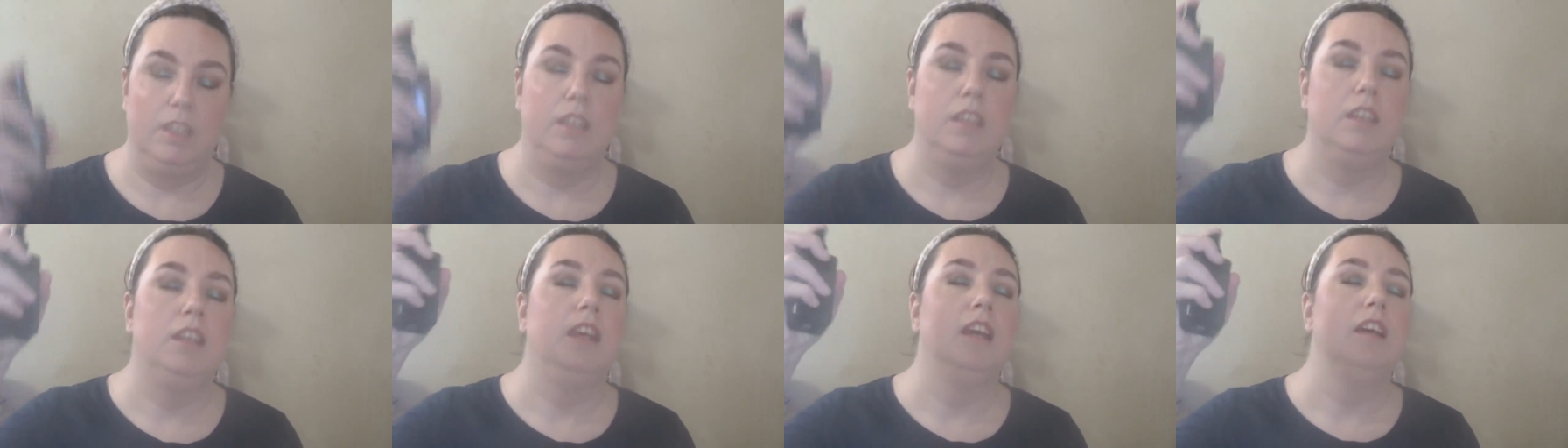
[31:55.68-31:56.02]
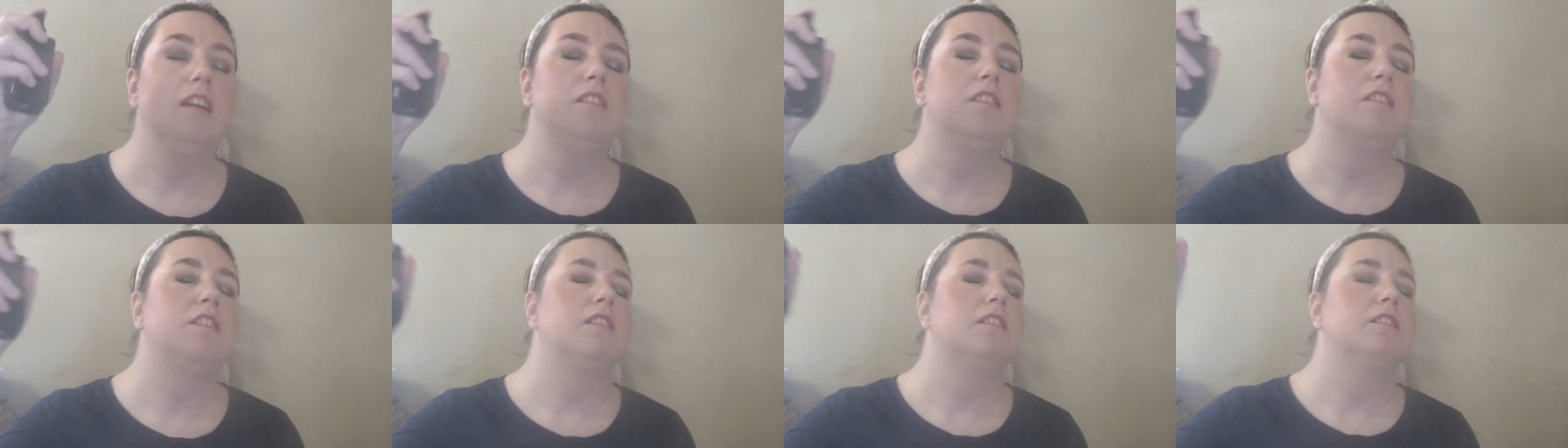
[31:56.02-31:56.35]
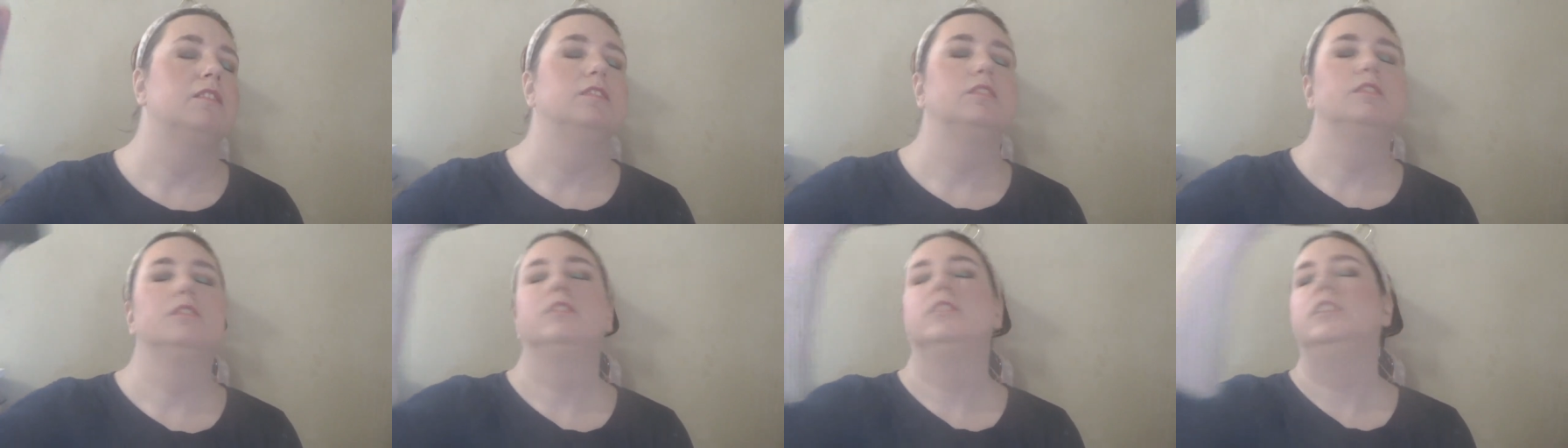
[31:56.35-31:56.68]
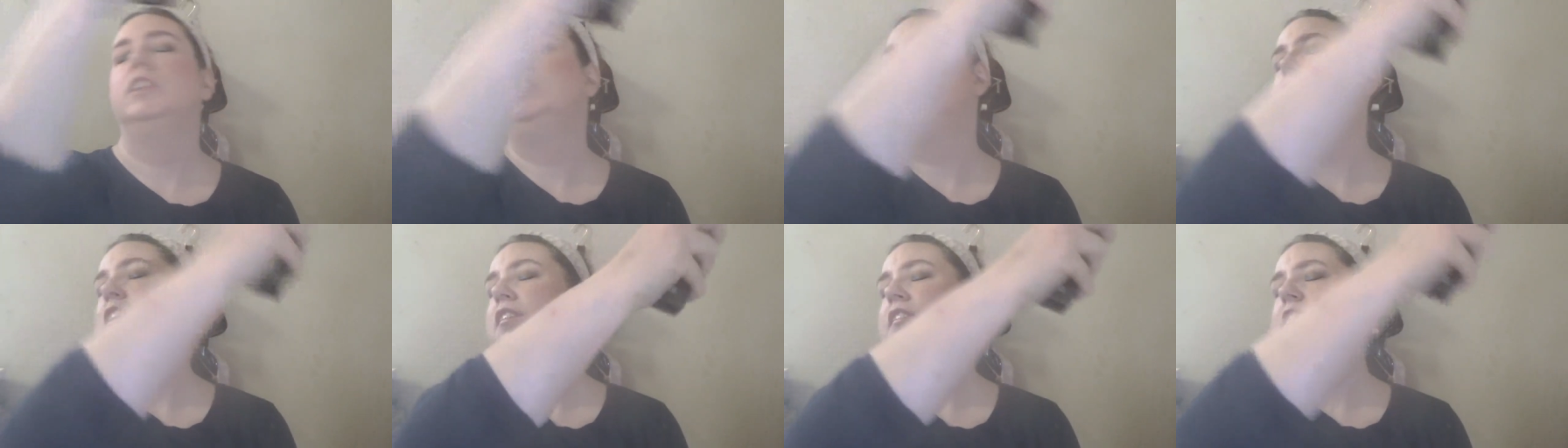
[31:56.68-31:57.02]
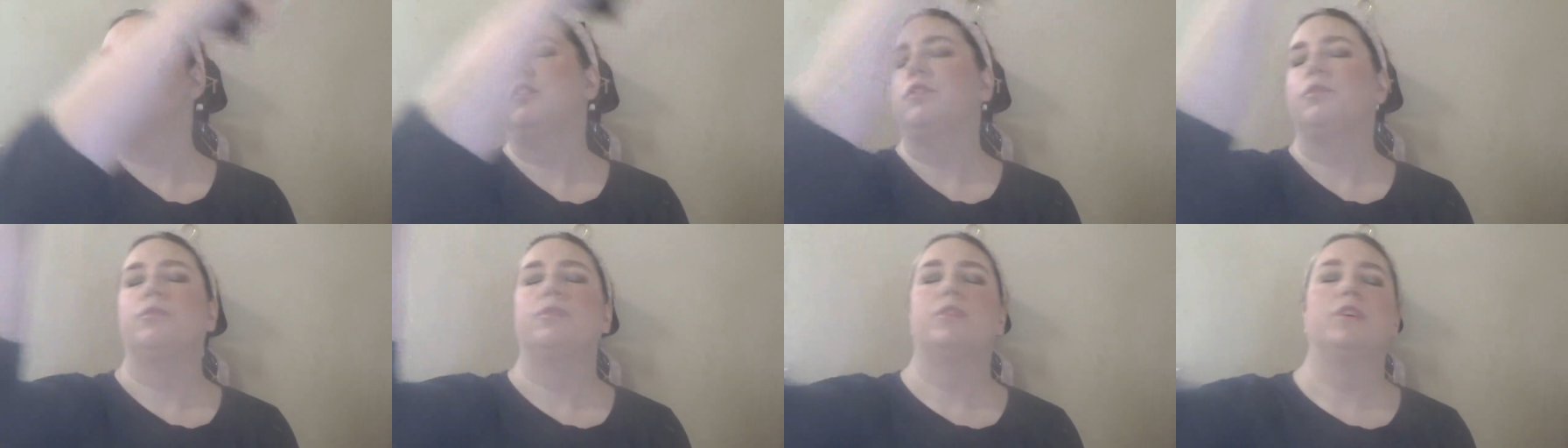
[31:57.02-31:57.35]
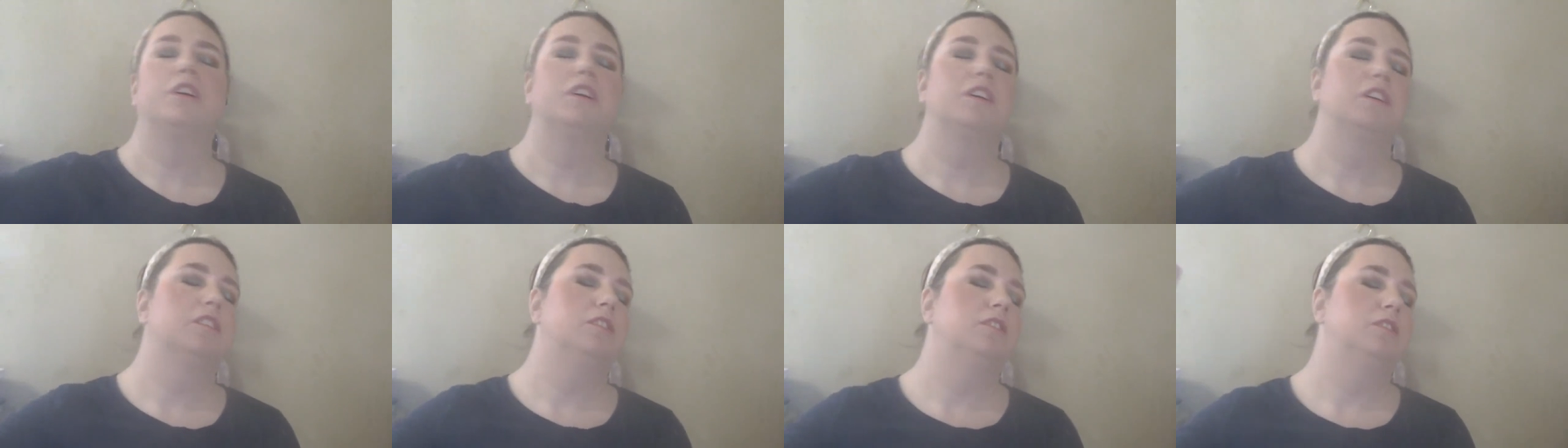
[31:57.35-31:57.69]
gets, it just doesn't
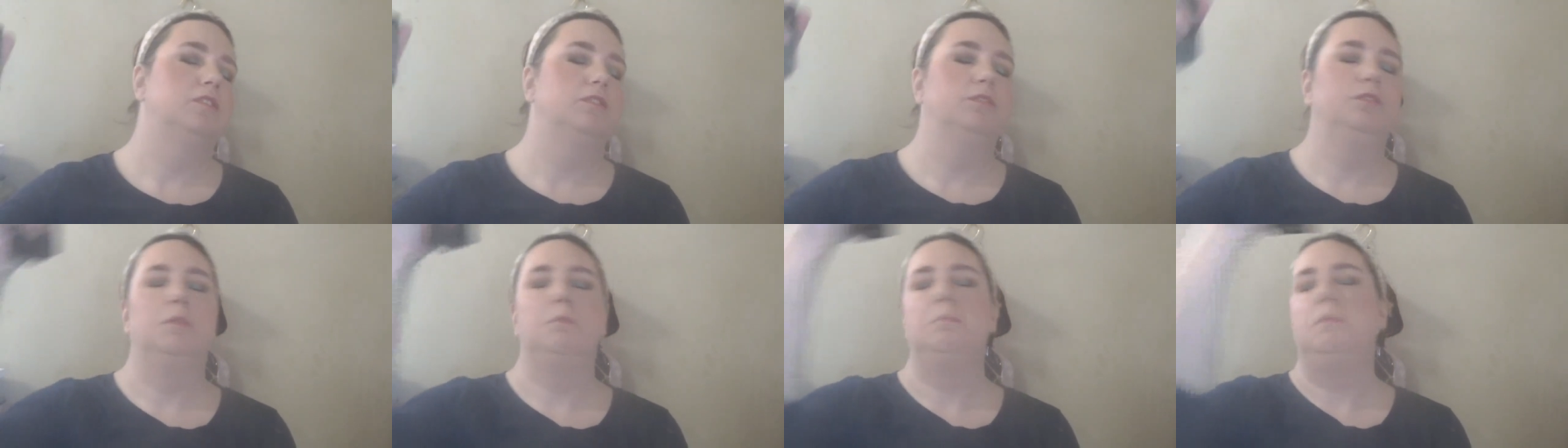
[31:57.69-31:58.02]
work for